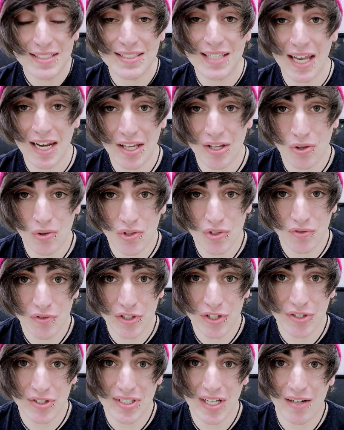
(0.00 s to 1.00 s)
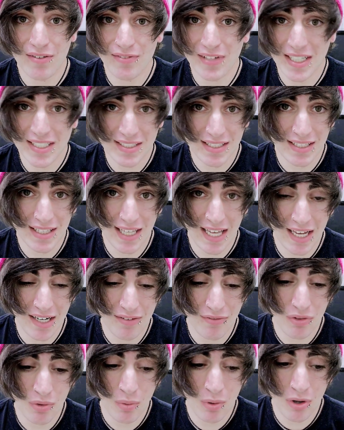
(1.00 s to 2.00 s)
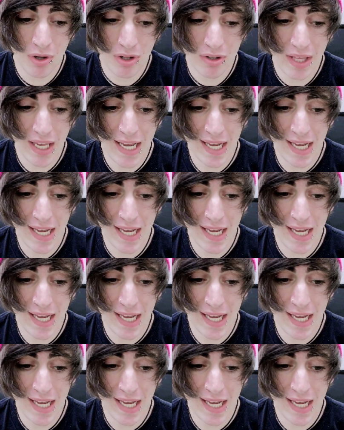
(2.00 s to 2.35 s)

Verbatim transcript: setting goals for yourself isn't the end of the world